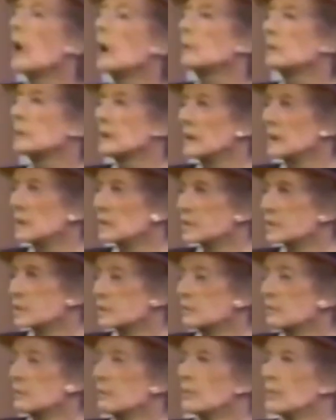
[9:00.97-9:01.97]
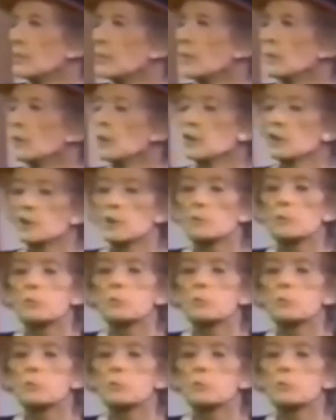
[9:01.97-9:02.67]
Hopkins. Mm-hmm. It was